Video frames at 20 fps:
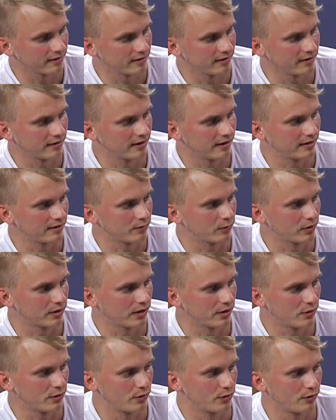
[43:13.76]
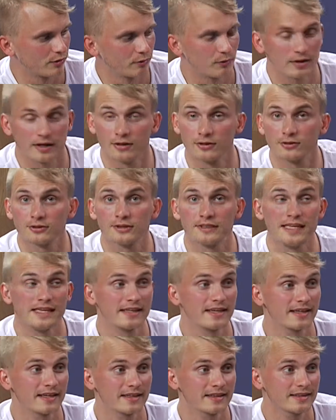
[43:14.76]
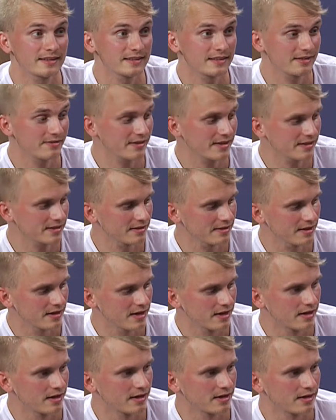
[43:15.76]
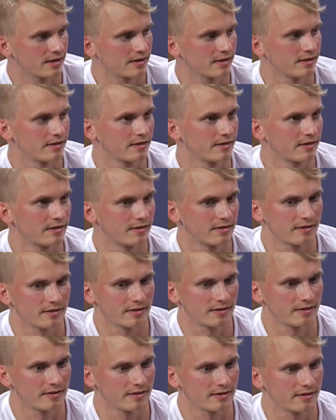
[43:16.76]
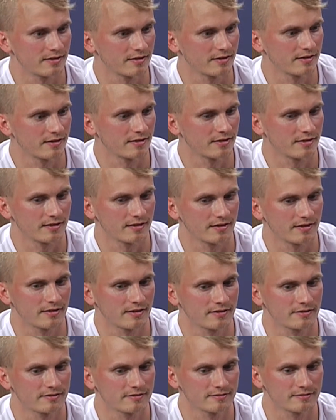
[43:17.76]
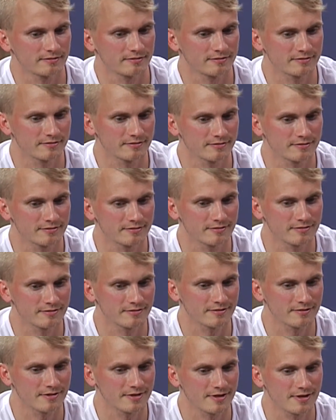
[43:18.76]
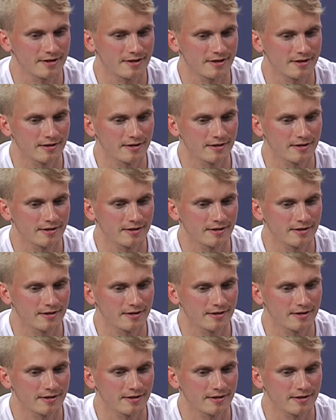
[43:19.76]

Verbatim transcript: that what are you what are you seeking at this event? Okay, so do this a little uh, because there's a light on it. I